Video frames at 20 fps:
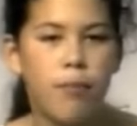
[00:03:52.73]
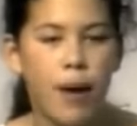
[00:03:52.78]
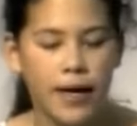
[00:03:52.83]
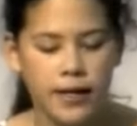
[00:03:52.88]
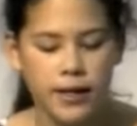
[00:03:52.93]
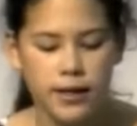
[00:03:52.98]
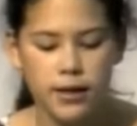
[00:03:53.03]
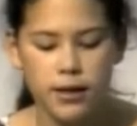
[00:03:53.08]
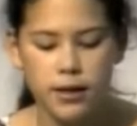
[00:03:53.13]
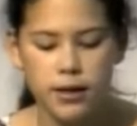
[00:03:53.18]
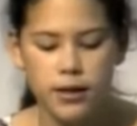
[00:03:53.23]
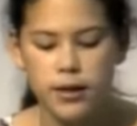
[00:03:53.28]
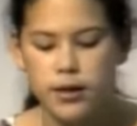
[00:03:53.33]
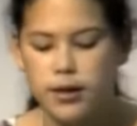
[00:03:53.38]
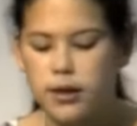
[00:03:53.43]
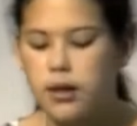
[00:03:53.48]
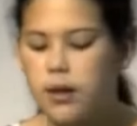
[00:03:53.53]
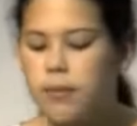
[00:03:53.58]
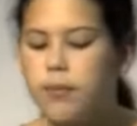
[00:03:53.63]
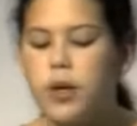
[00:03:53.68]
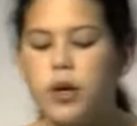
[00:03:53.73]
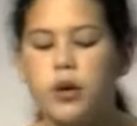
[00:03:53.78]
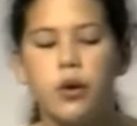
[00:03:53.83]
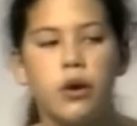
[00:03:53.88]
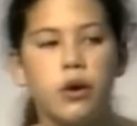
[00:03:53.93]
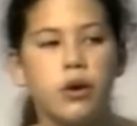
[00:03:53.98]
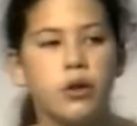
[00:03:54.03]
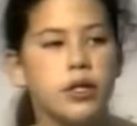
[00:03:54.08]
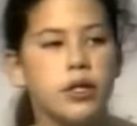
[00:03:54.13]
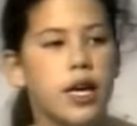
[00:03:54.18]
bicycles,
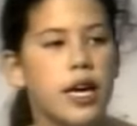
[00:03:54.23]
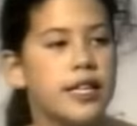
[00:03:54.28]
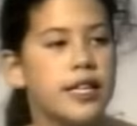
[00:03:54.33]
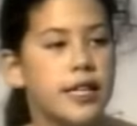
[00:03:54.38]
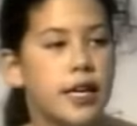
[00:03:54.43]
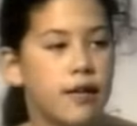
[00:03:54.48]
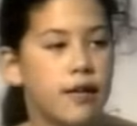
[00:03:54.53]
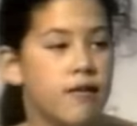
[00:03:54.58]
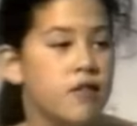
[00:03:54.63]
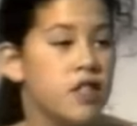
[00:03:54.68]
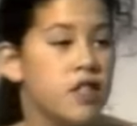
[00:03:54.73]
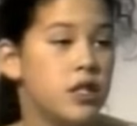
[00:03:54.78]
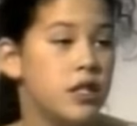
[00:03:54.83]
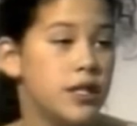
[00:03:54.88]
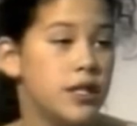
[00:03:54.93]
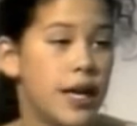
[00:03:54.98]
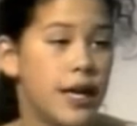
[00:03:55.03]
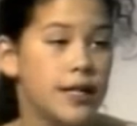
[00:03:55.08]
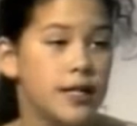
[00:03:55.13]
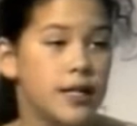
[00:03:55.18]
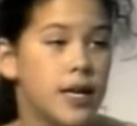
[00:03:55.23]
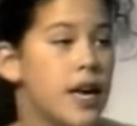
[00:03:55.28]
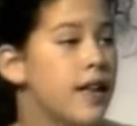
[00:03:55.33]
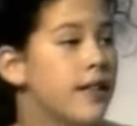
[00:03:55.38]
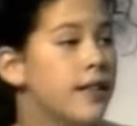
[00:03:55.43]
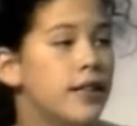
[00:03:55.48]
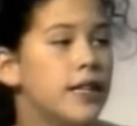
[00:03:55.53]
computers, and television sets.